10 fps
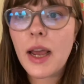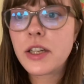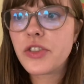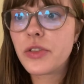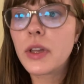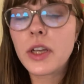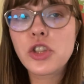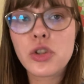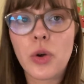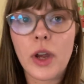i just feel like
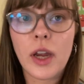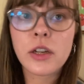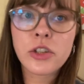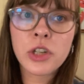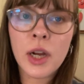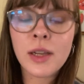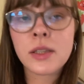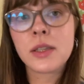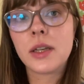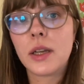so
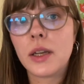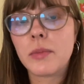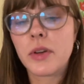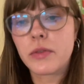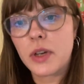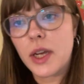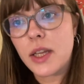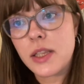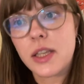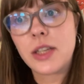energized seeing my
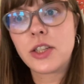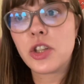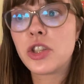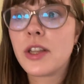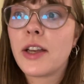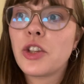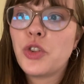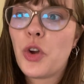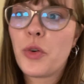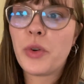friends and just like
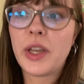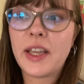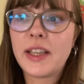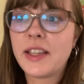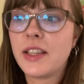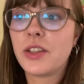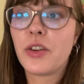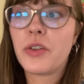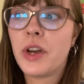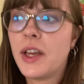knowing you
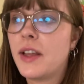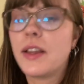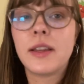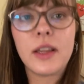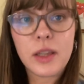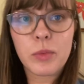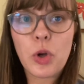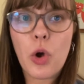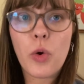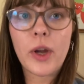know they keep
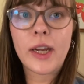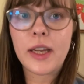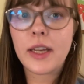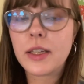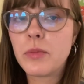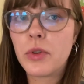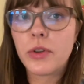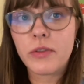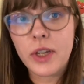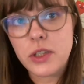going and it
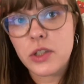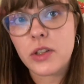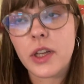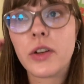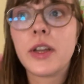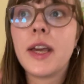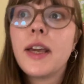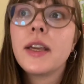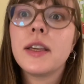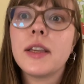motivates you like okay